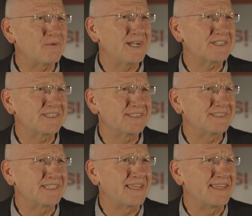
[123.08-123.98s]

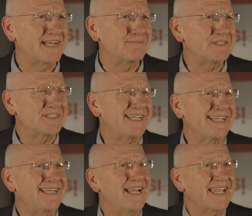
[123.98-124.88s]
questions that a
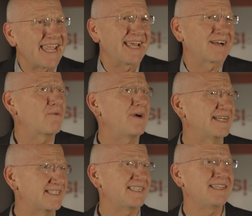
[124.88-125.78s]
machine can't
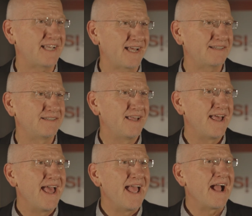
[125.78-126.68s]
quite see yet.
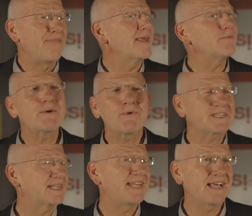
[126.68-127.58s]
And then we
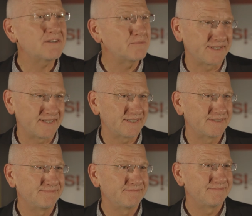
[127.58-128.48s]
work together with it.
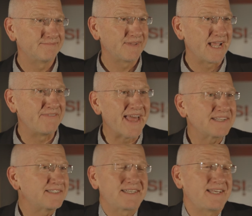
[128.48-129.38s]
And
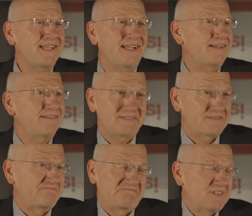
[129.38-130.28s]
that's the key
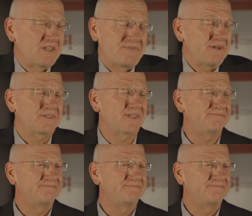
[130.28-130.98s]
to the future.